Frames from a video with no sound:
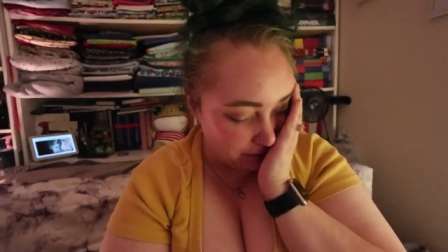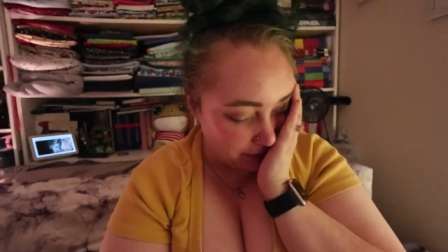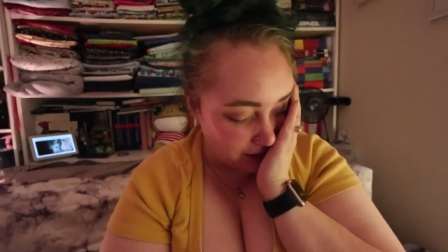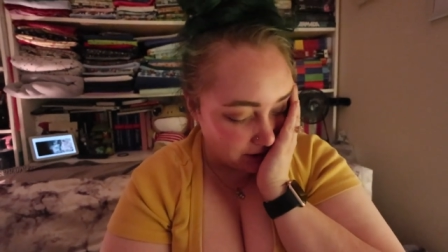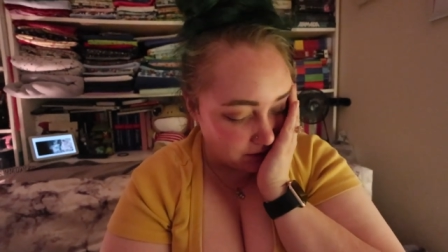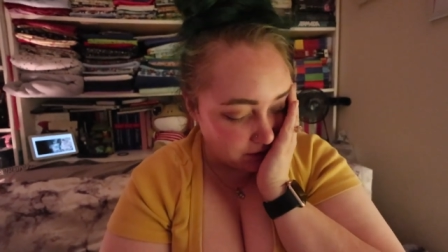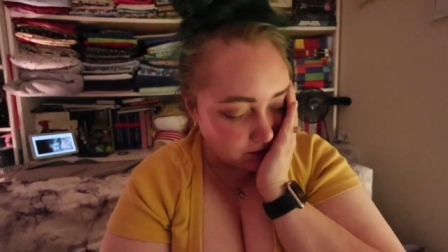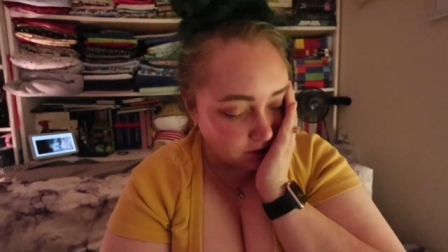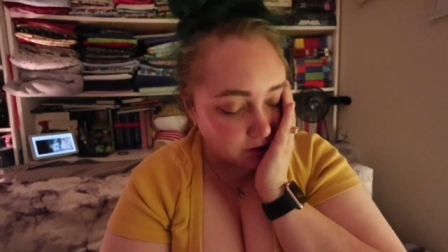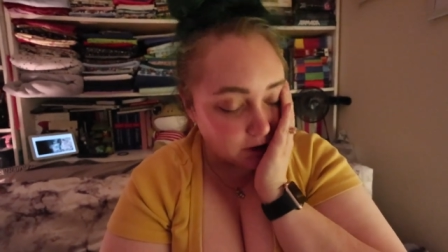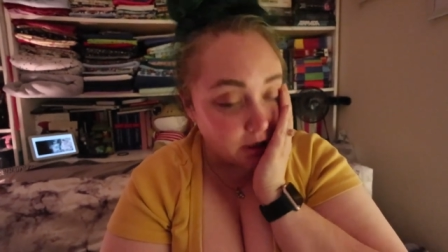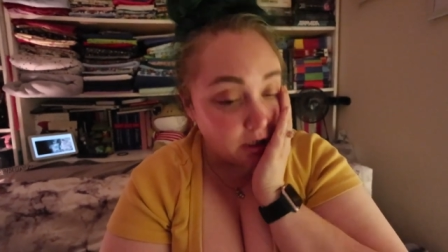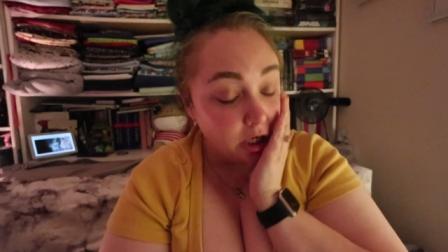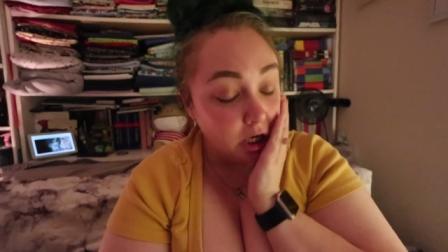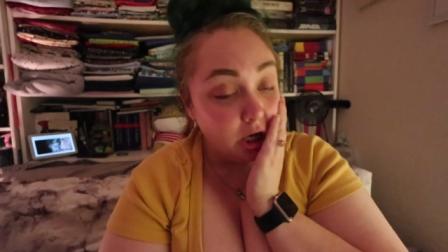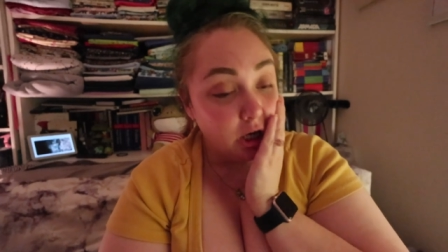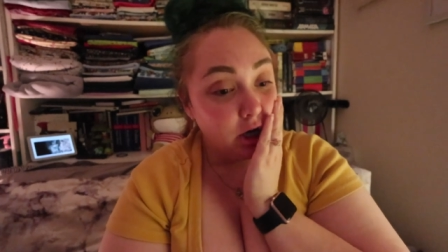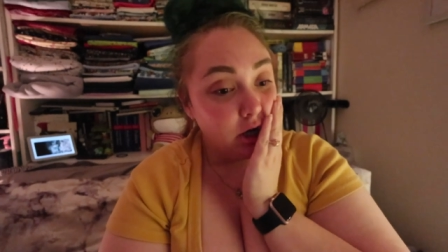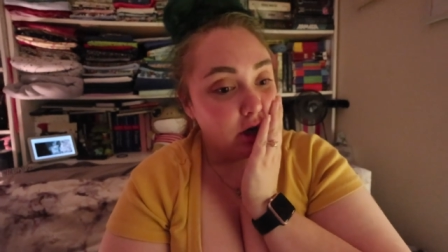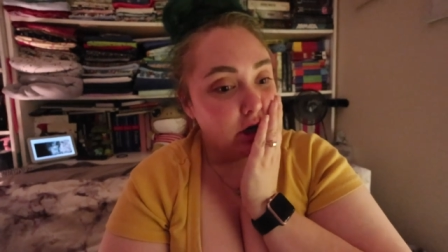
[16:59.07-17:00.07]
months
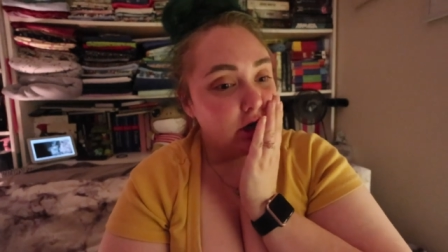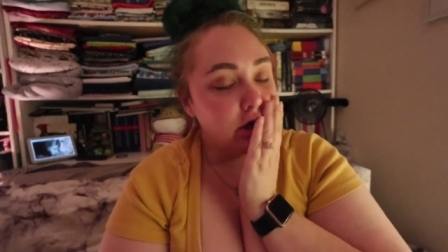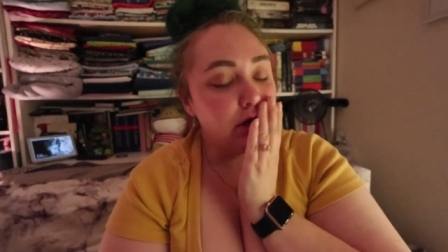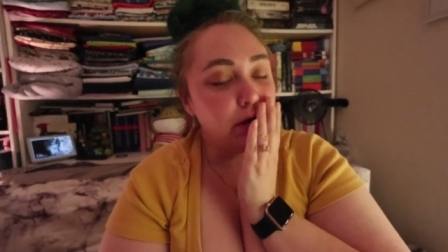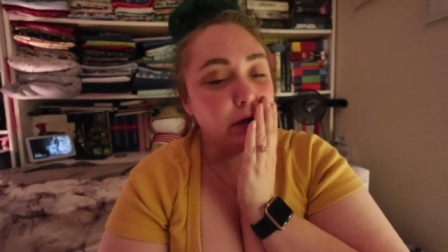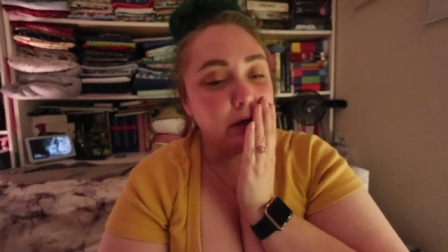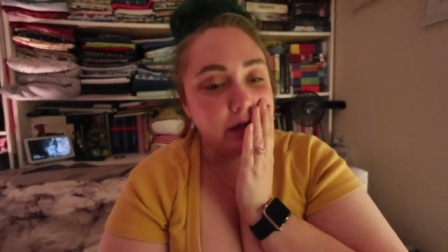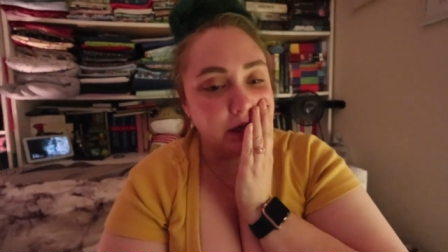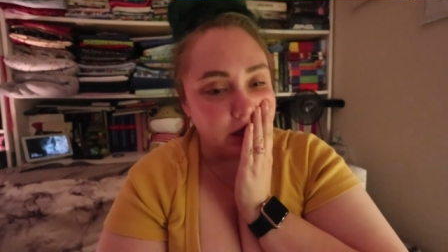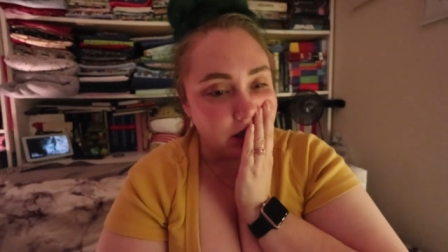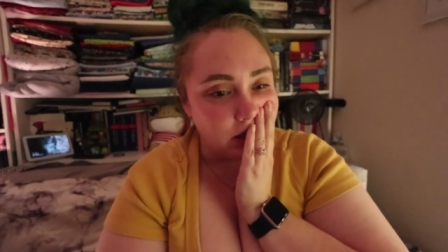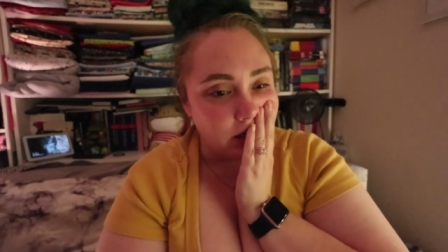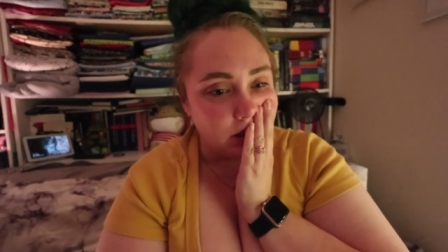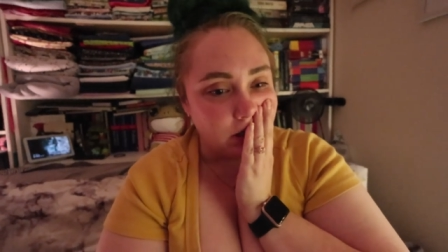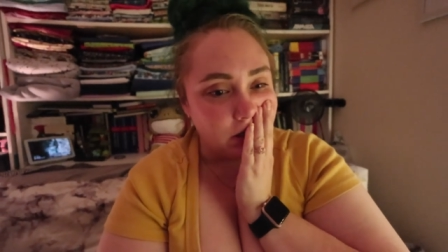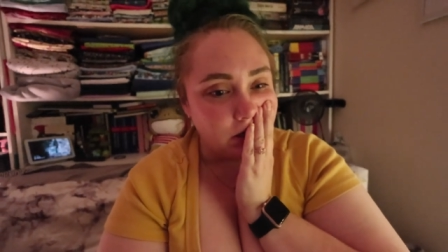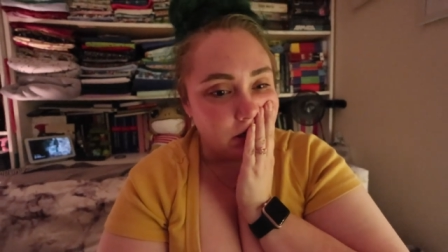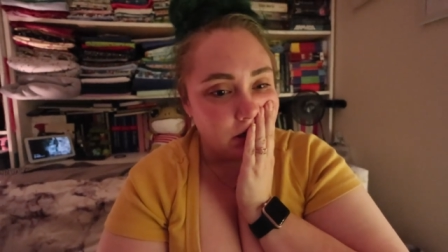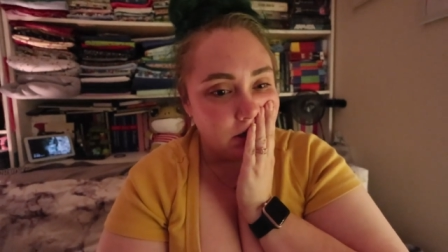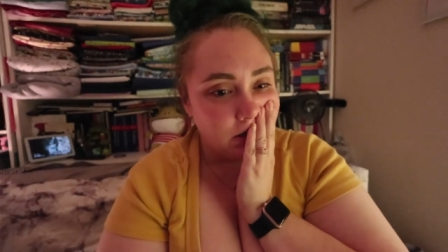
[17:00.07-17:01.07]
to a
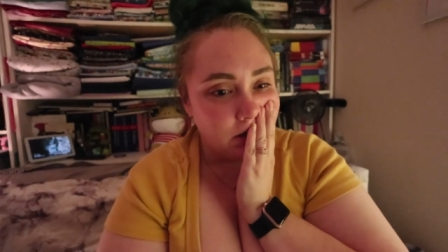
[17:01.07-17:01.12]
year